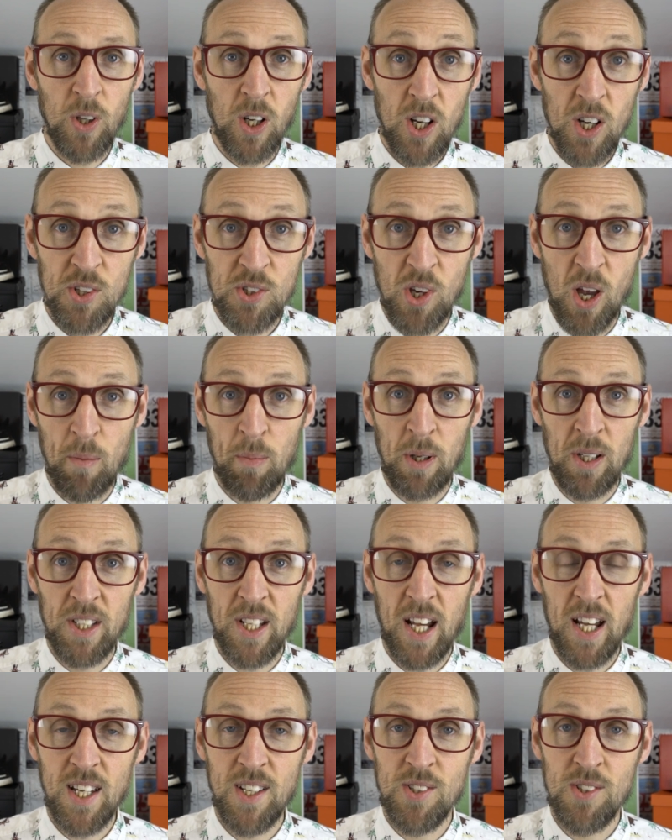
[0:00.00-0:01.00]
the last couple of
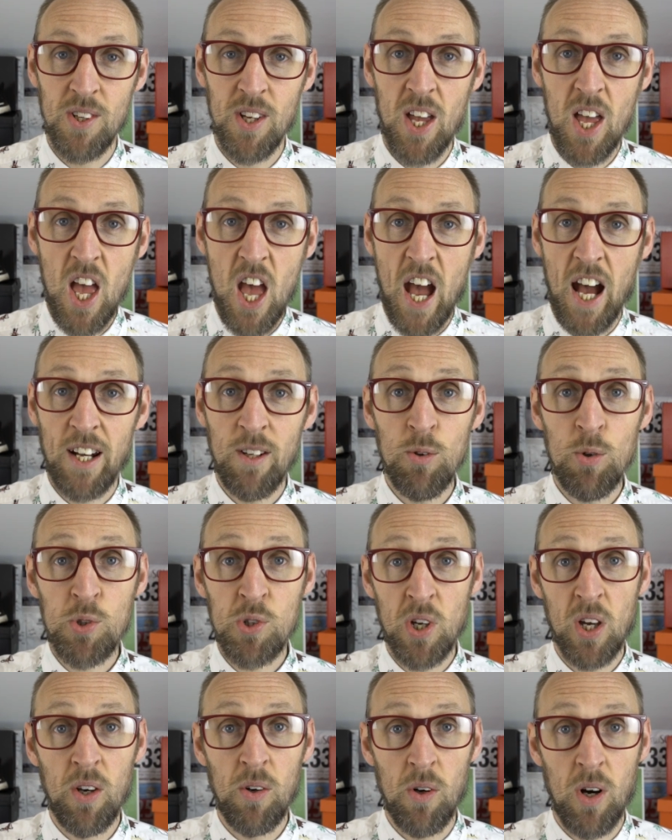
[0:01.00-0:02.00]
days and
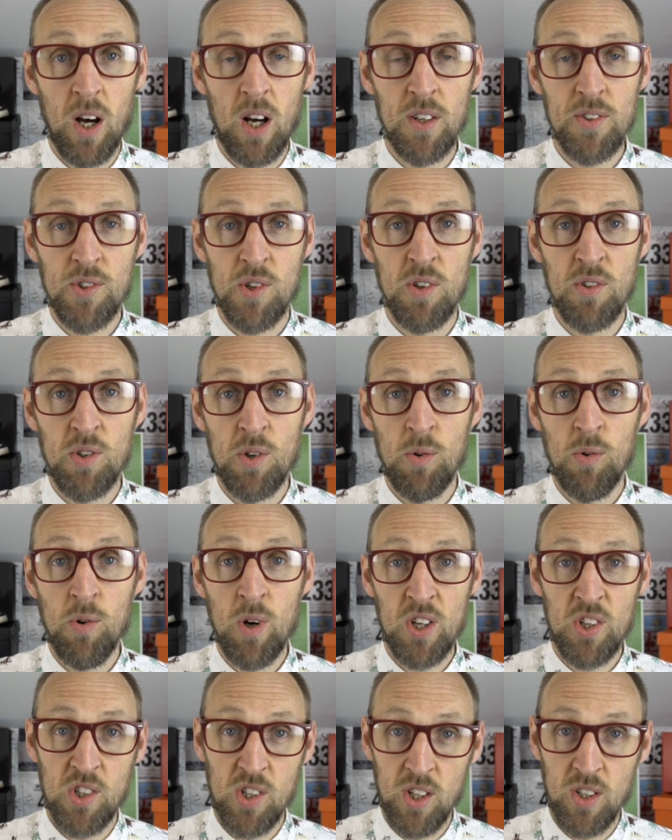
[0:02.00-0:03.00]
also answering some
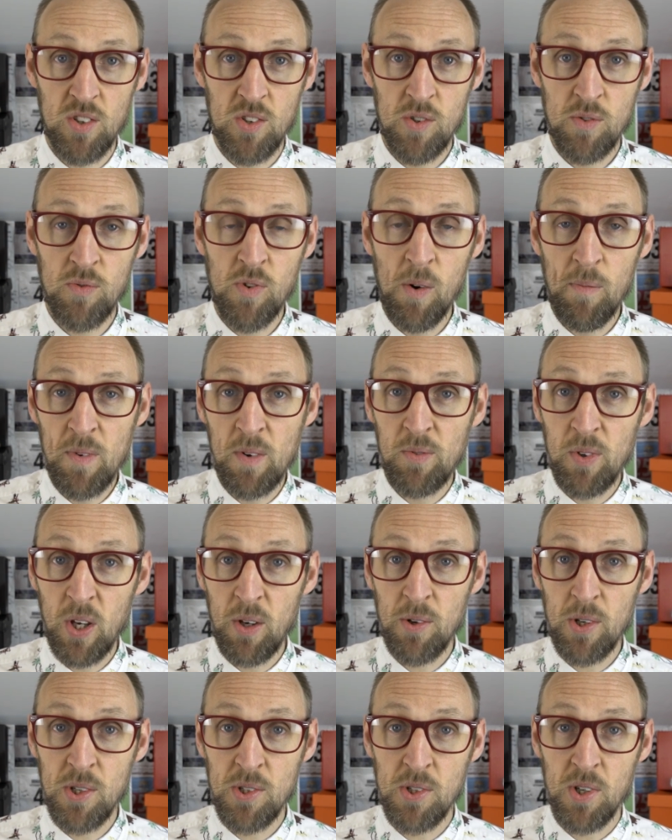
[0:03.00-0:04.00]
questions from the
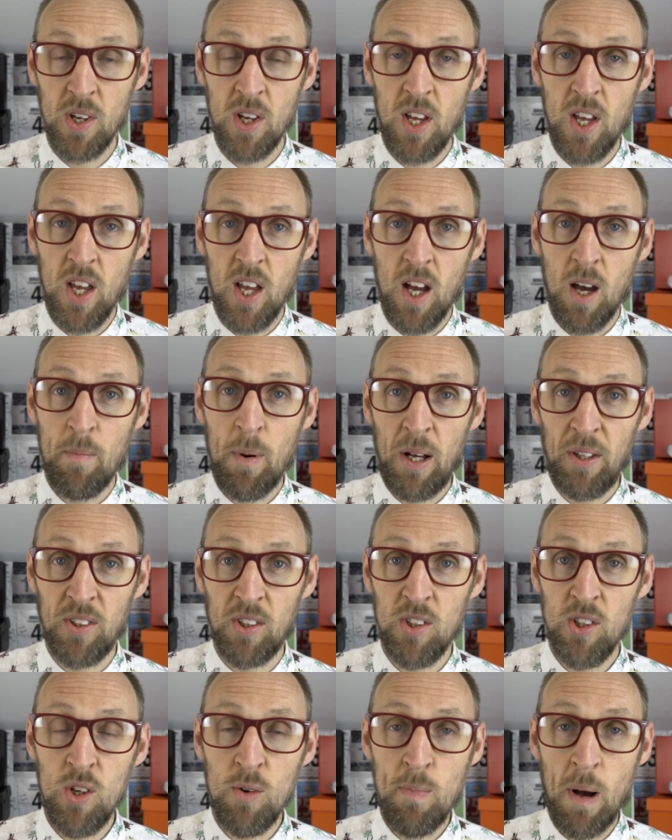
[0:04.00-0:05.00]
viewers about
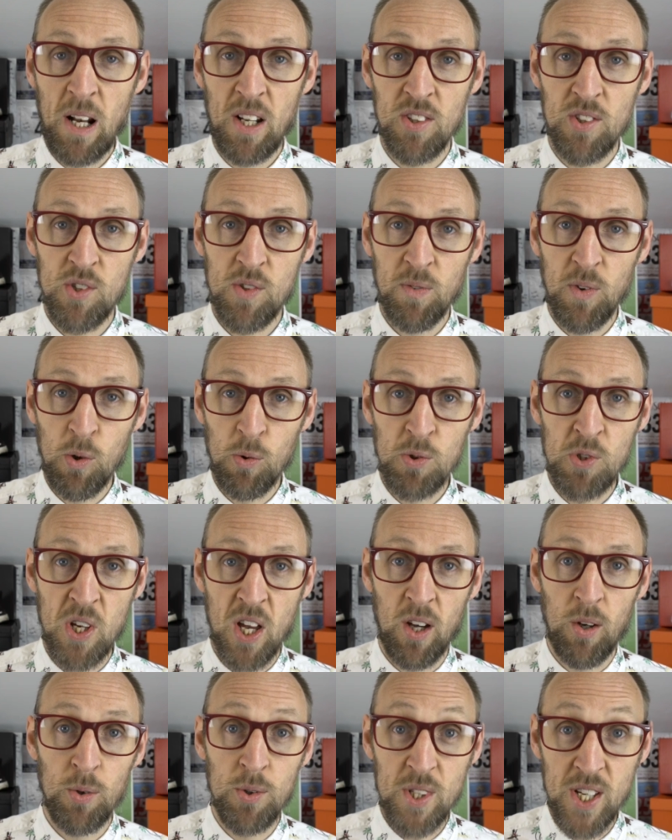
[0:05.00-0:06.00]
the New Balance Fuel
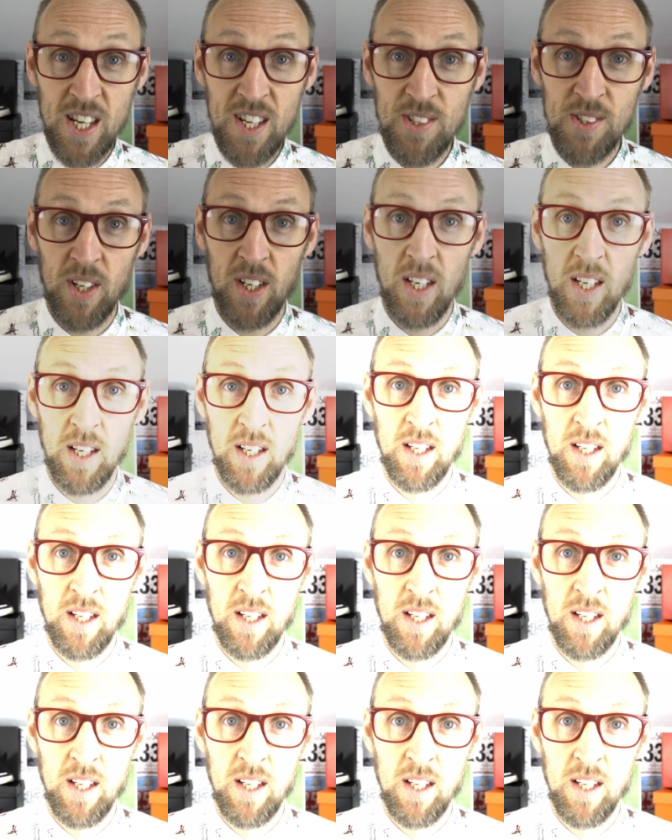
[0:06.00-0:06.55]
Cell TC.